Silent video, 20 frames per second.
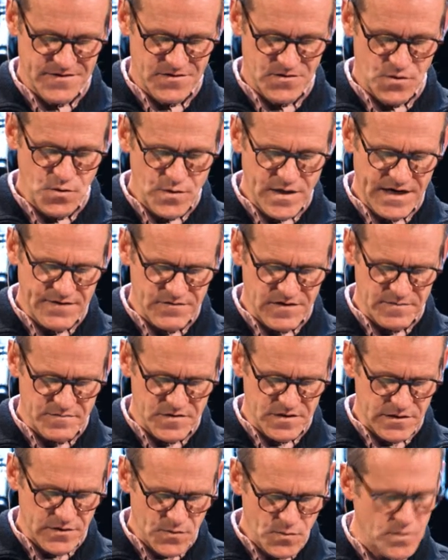Who gave them
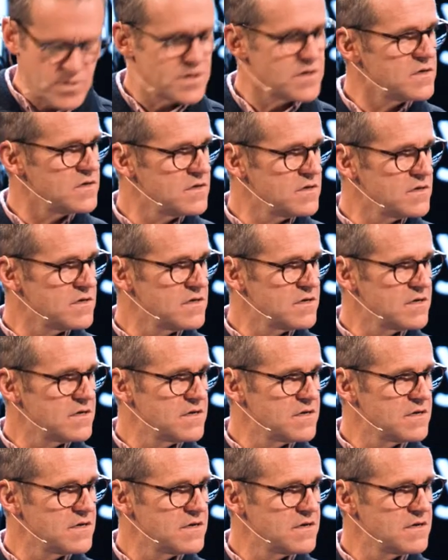to Luke?
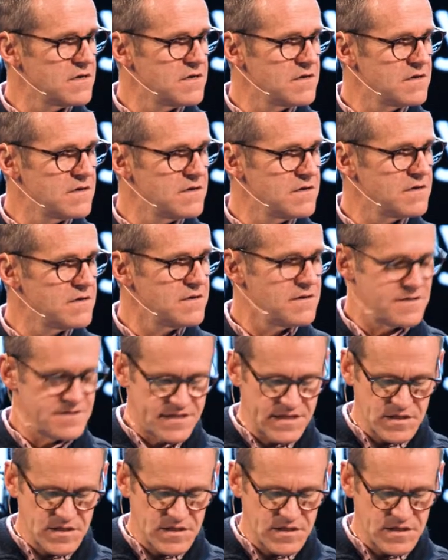Is